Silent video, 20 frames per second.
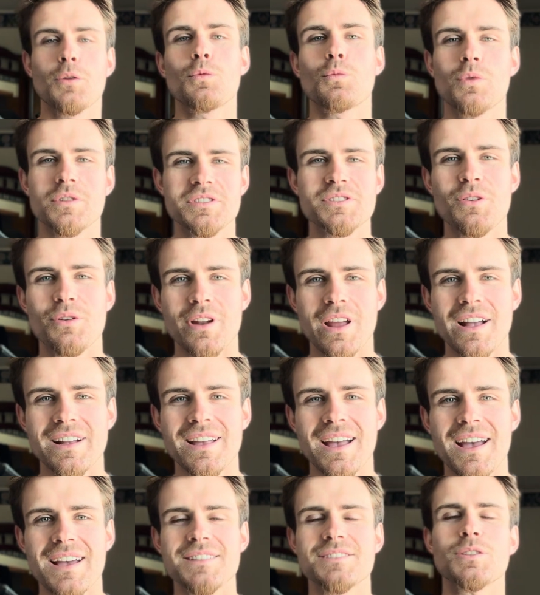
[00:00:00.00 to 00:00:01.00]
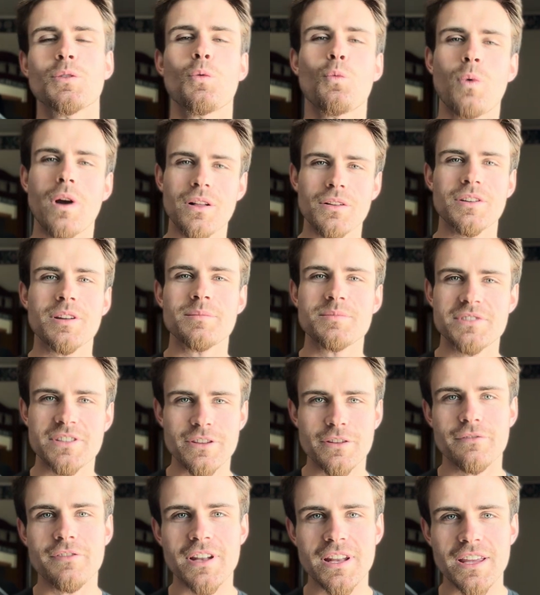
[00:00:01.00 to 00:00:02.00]
What's going on, guys? Welcome to
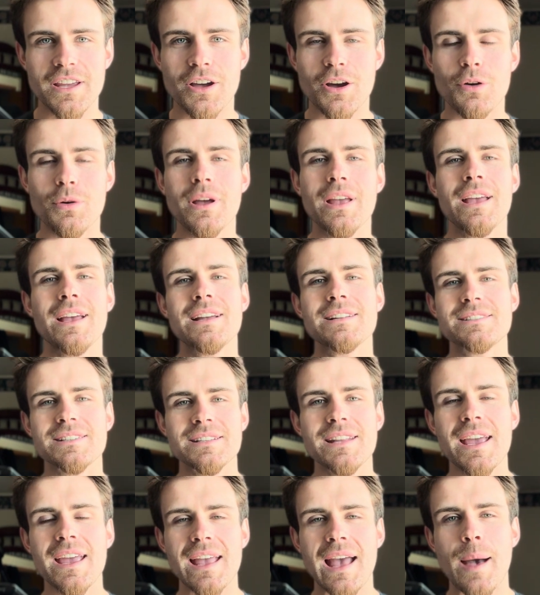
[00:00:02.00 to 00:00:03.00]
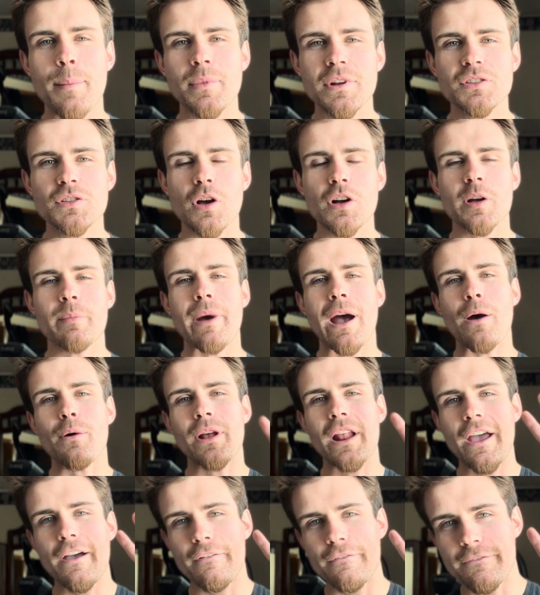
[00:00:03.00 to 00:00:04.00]
the video. Today, I'm going to talk about
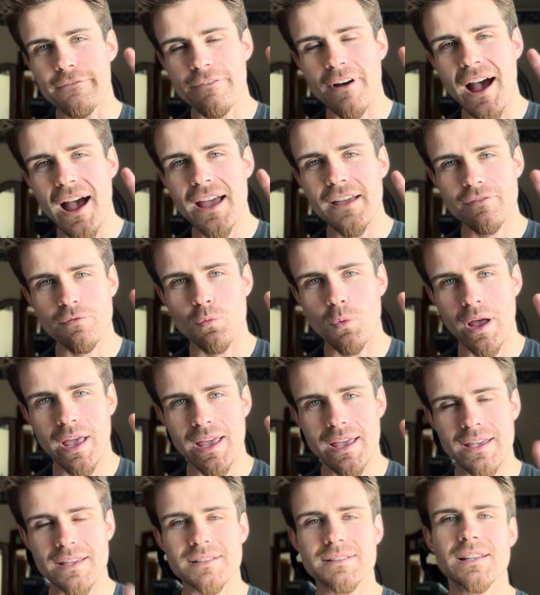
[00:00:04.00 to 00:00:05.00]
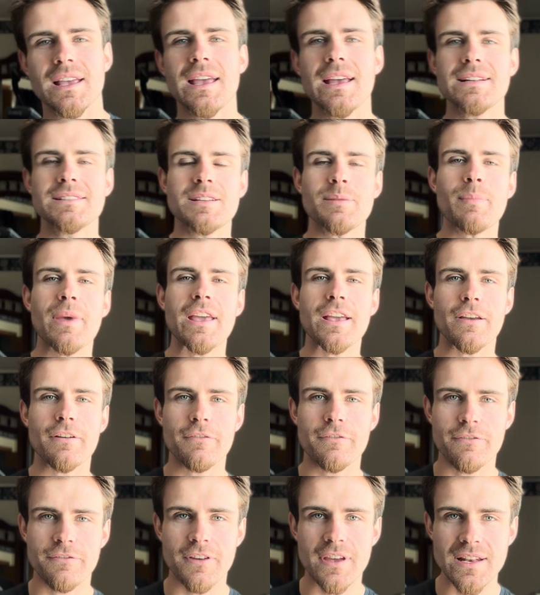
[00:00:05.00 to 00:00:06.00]
5 ways to make
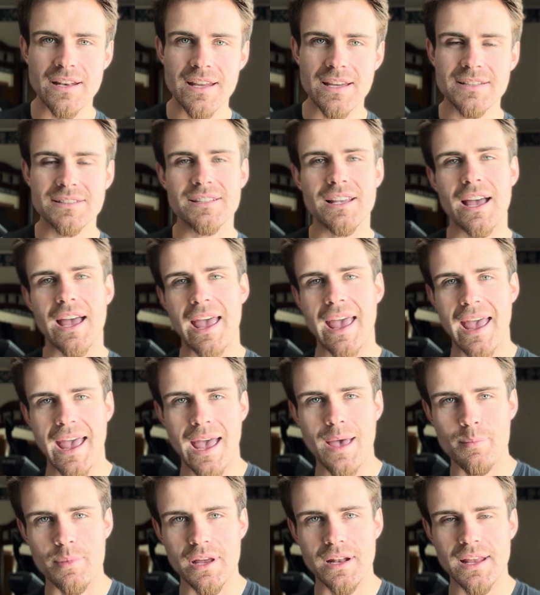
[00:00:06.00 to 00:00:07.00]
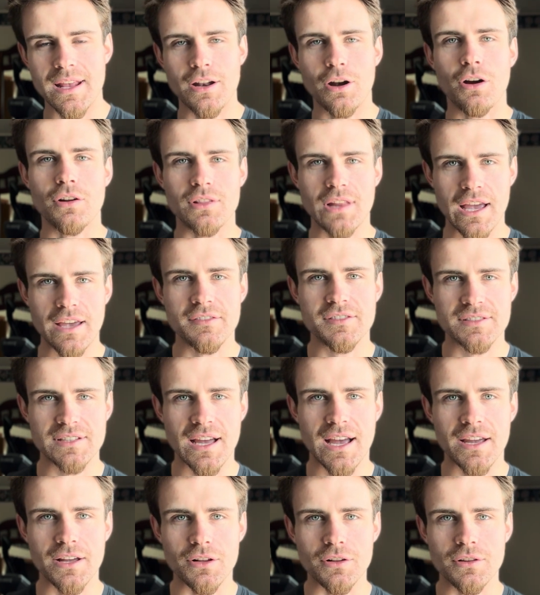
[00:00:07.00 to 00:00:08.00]
fitness a habit in our
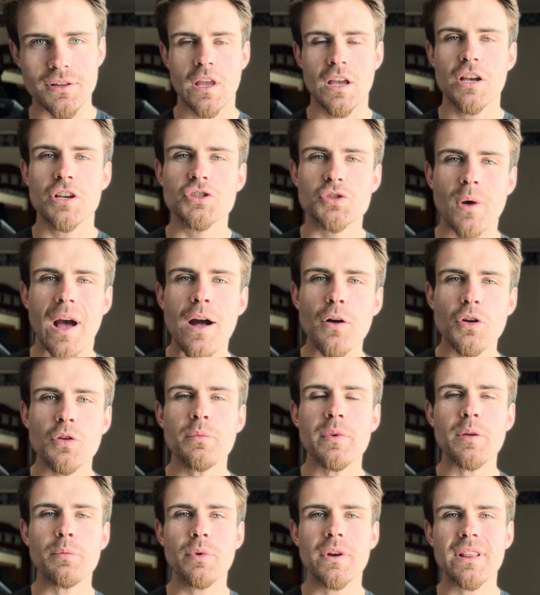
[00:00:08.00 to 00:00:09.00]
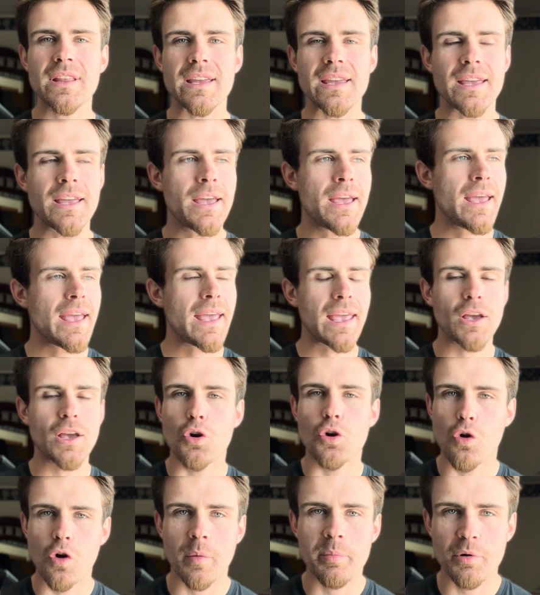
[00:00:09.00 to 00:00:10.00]
lifestyle. So how can we really
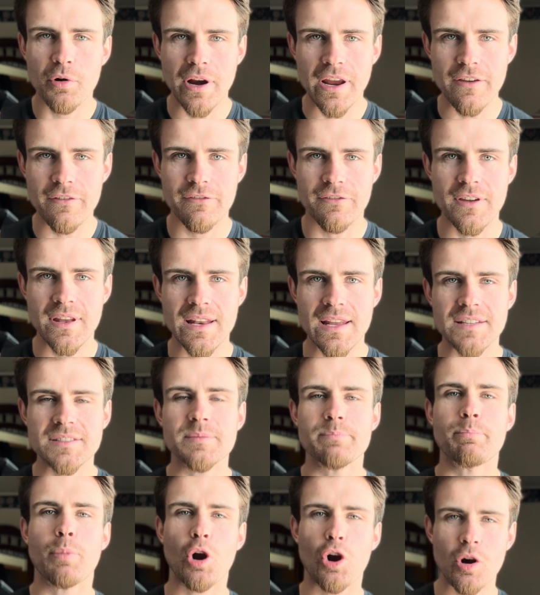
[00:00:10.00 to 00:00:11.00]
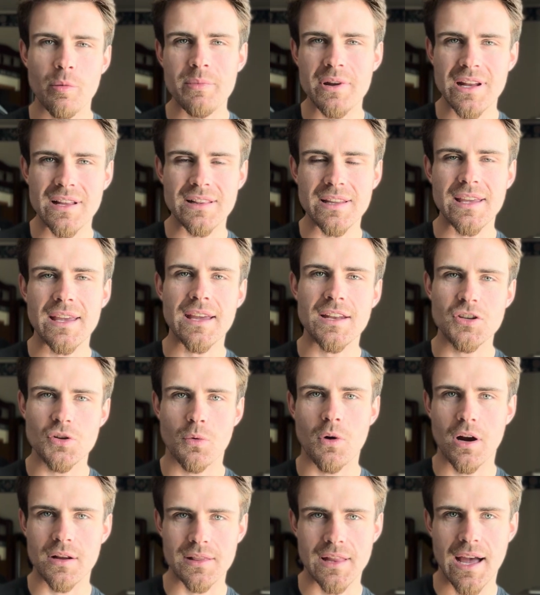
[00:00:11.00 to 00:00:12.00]
incorporate fitness permanently into
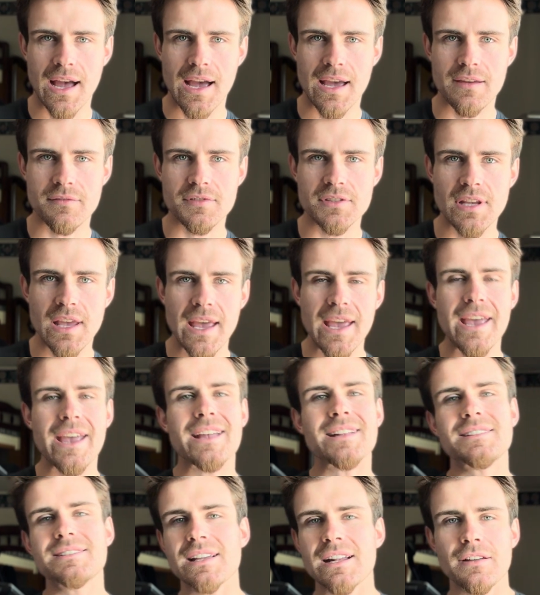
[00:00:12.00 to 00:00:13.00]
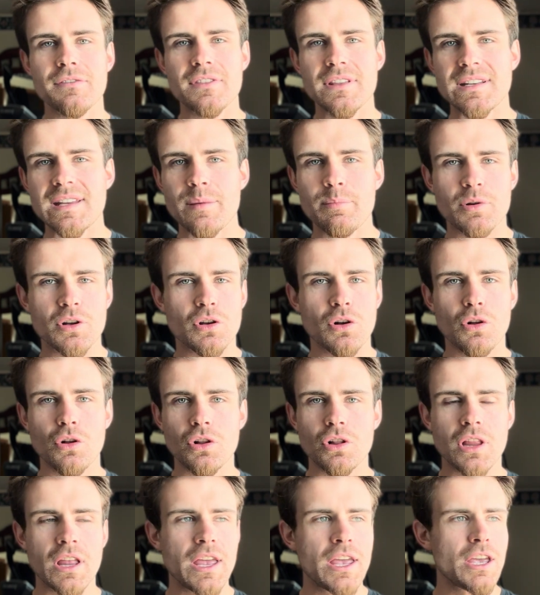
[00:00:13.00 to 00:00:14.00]
our lives instead of the
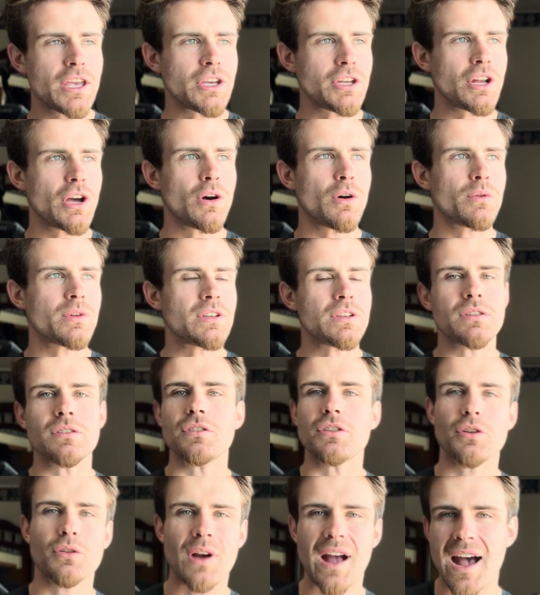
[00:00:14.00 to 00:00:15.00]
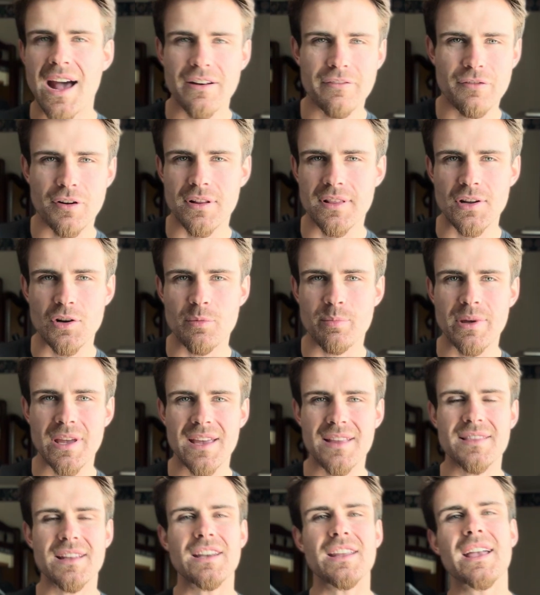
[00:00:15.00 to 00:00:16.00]
typical, you're on for a little bit
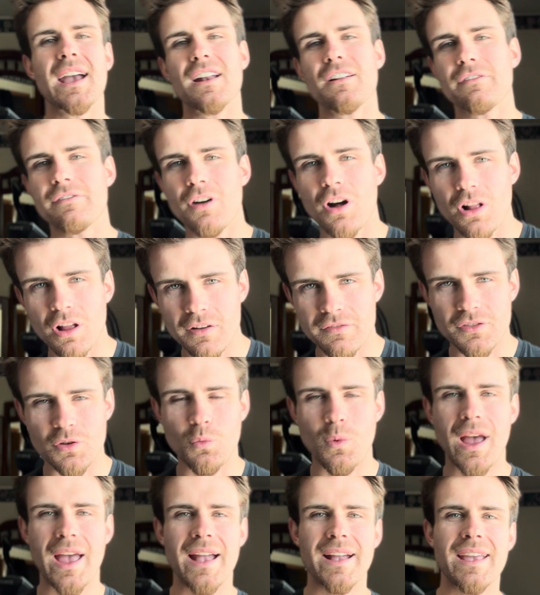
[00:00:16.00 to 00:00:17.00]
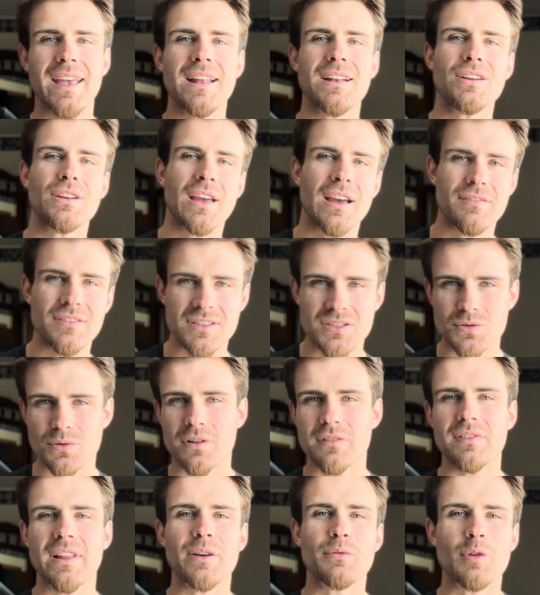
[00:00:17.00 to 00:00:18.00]
and then you kind of fall off the wagon, you have this sort
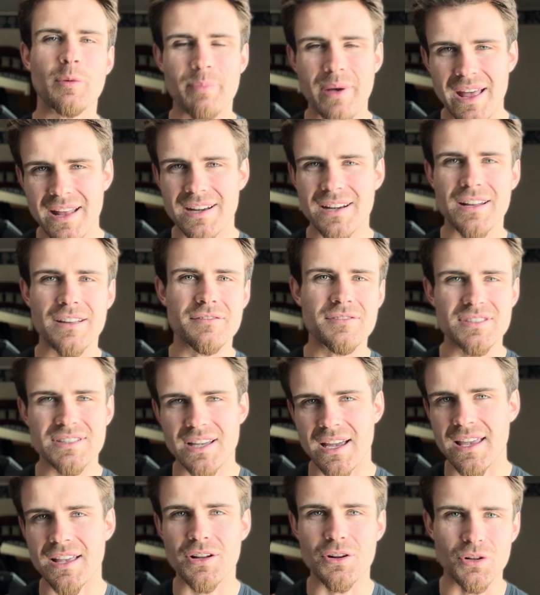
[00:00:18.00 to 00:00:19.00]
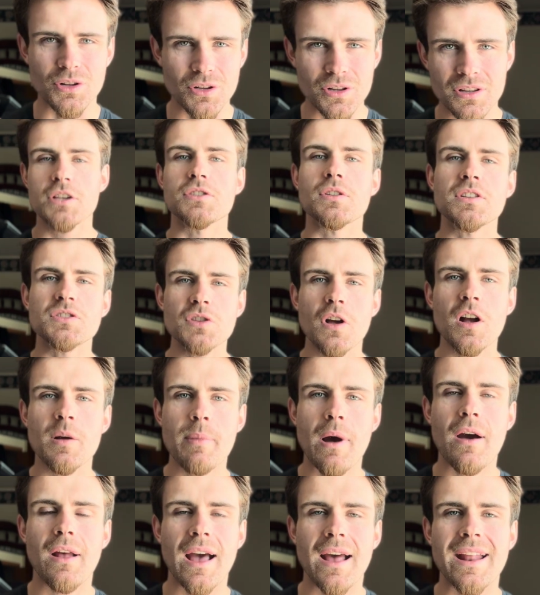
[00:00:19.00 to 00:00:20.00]
of like repetitive cycle. So let's talk
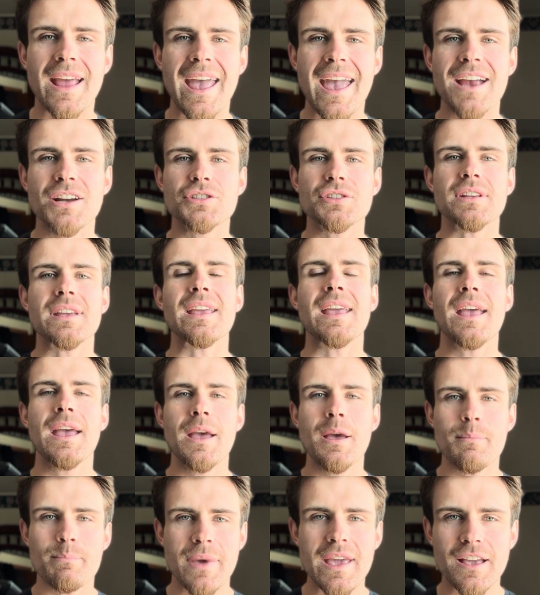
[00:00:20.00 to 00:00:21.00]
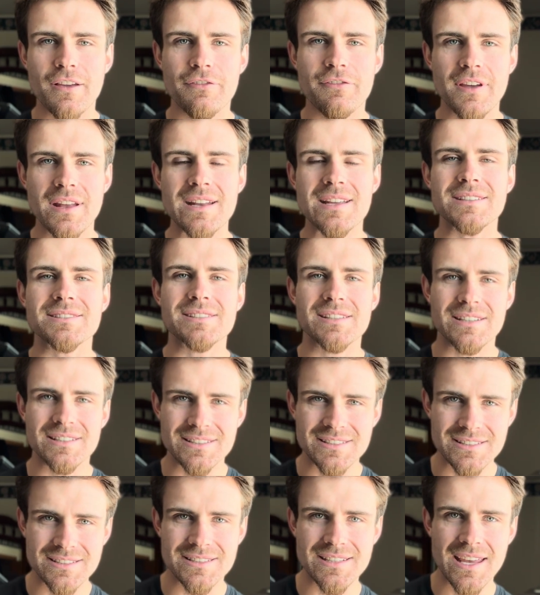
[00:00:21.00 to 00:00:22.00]
about how to actually make fitness
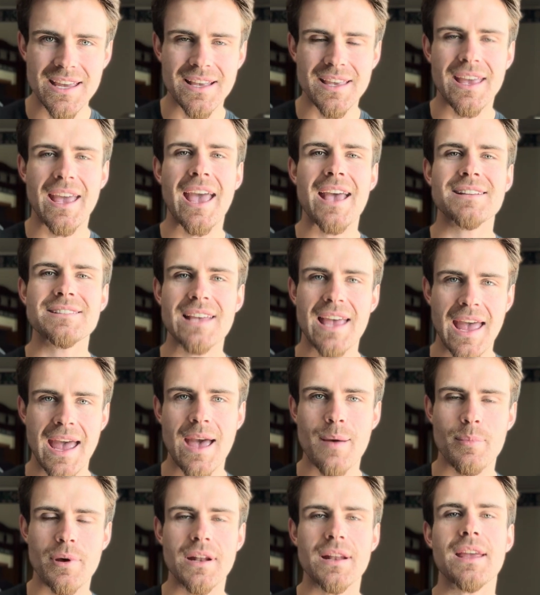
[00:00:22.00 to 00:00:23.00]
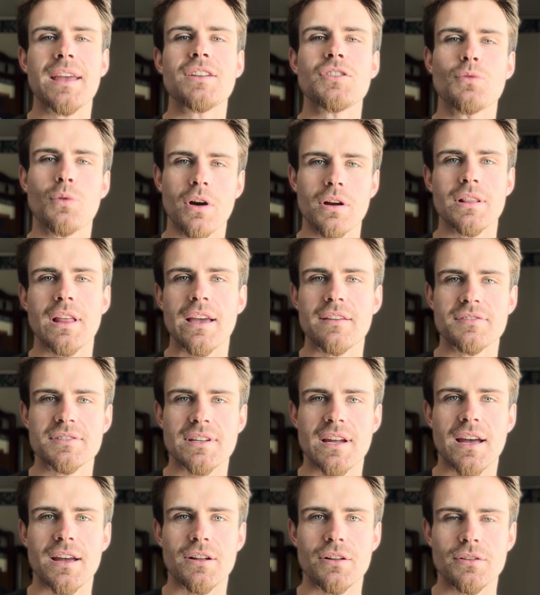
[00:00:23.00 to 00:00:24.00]
stick as a habit into our lifestyle.